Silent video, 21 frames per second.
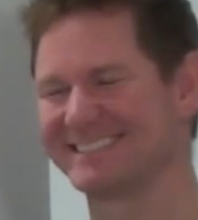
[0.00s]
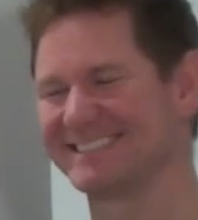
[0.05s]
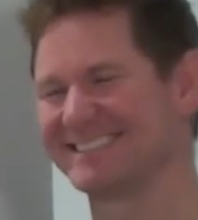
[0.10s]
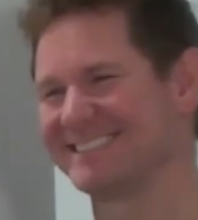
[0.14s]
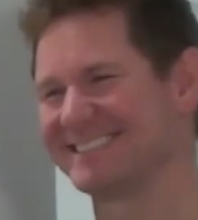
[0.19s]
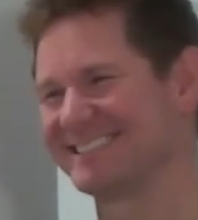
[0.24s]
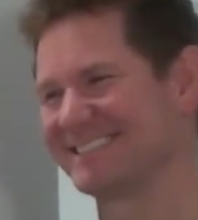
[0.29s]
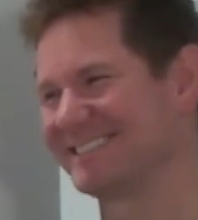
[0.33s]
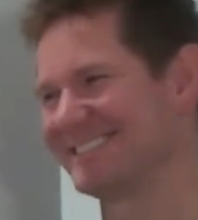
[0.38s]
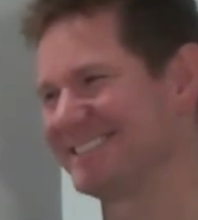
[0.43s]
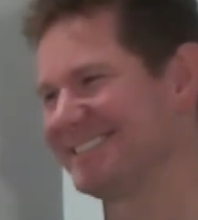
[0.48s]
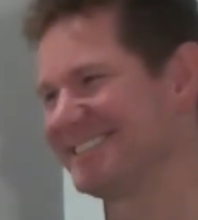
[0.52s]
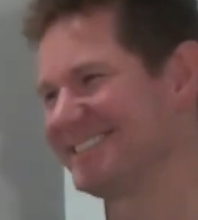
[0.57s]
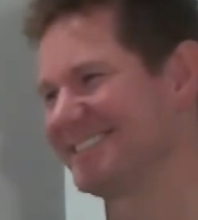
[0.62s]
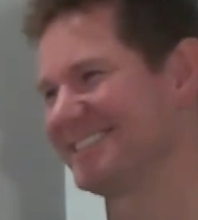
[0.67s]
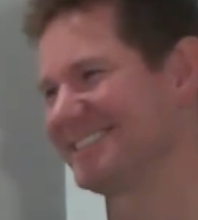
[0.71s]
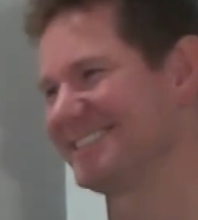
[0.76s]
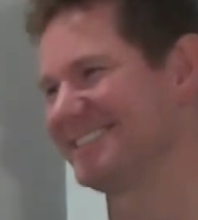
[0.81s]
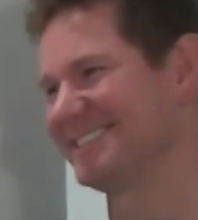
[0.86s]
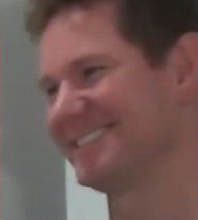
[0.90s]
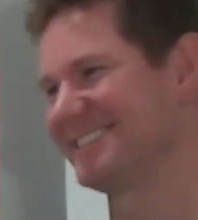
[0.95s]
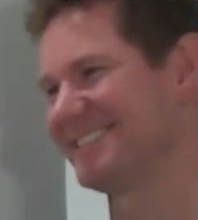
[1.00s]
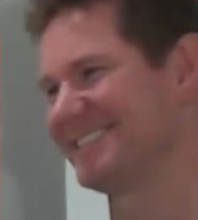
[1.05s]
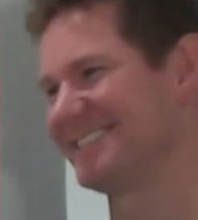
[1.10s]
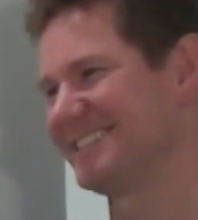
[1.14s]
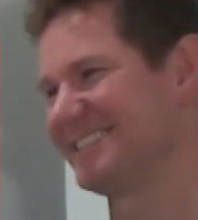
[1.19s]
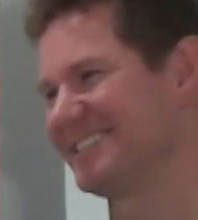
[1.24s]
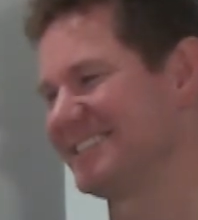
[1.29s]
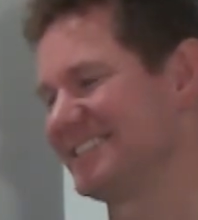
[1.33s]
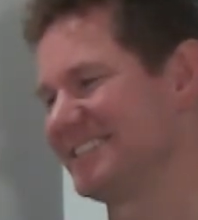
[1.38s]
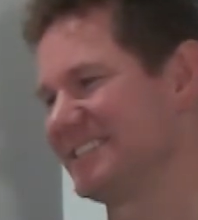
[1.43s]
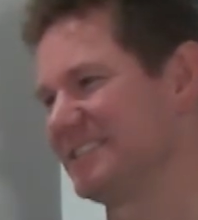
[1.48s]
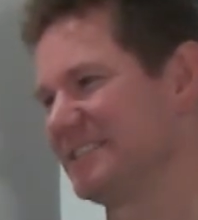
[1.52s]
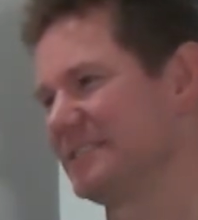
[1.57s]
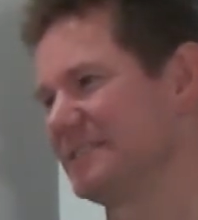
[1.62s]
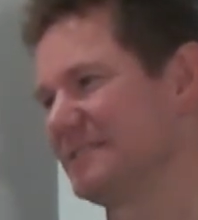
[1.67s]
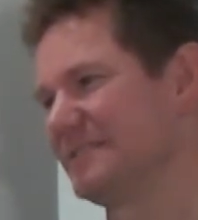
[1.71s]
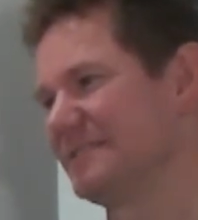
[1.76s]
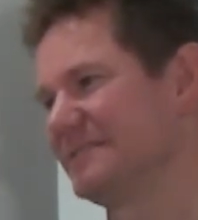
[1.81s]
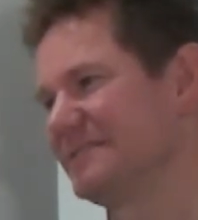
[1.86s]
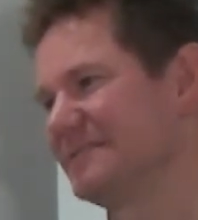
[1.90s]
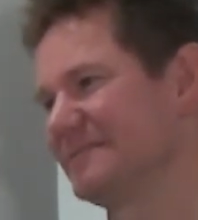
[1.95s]

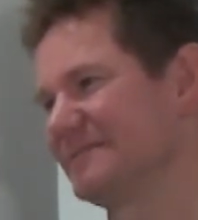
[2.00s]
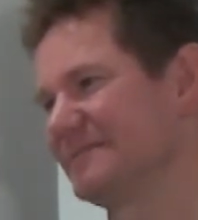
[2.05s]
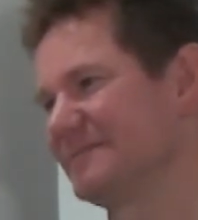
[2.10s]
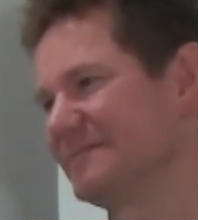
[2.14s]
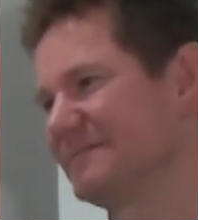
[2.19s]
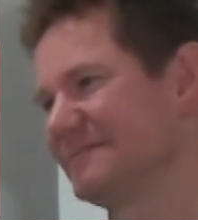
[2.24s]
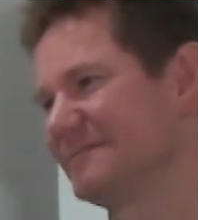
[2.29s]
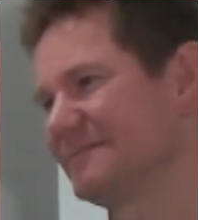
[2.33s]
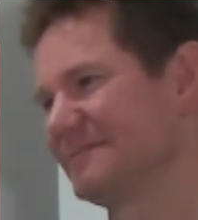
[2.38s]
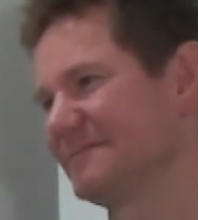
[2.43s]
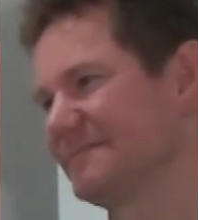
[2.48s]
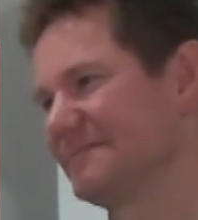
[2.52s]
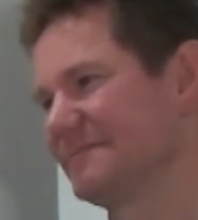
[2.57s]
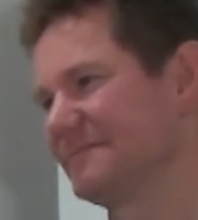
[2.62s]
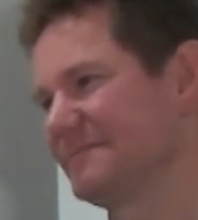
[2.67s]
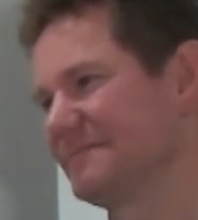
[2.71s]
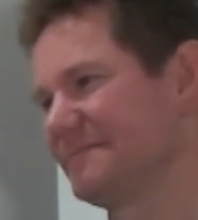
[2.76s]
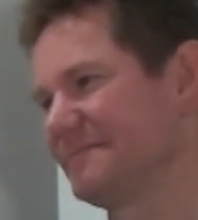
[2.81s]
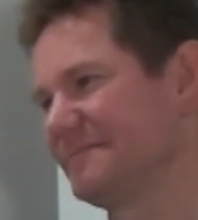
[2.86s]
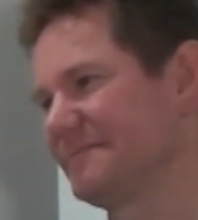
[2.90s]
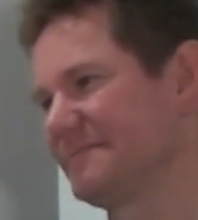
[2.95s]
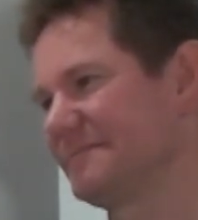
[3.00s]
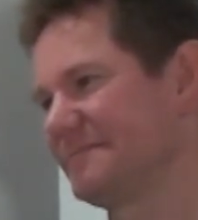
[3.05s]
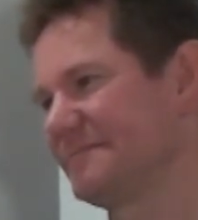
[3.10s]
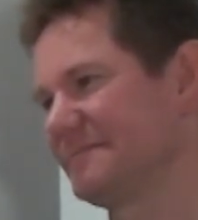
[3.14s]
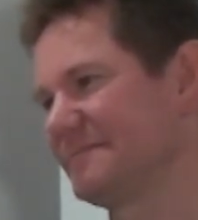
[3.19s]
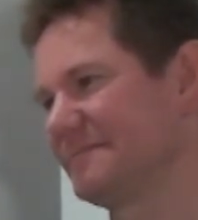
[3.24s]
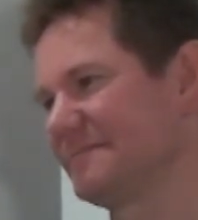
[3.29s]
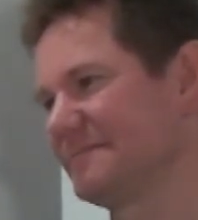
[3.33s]
(not speaking)